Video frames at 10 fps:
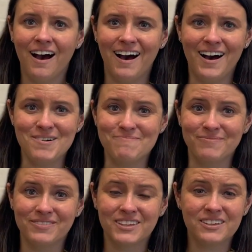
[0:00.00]
Um,
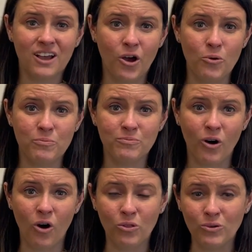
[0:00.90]
hope
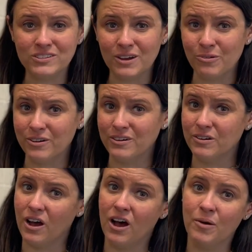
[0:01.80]
all the ones that were in,
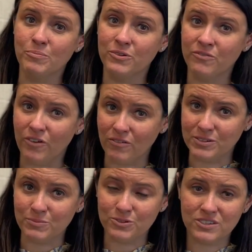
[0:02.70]
um, involved
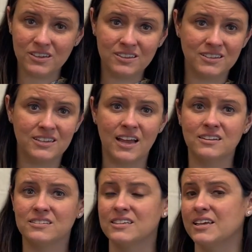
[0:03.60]
in music
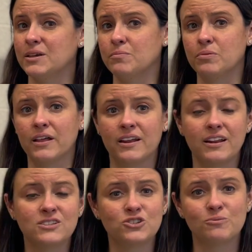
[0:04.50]
get to keep playing an
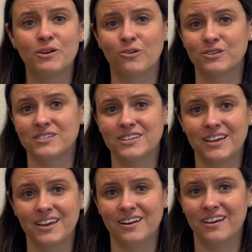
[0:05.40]
instrument or
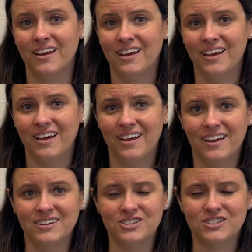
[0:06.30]
singing
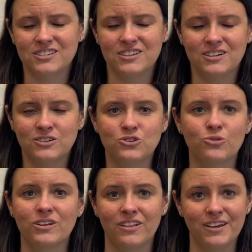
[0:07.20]
and just enjoy
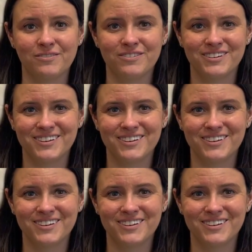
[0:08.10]
life.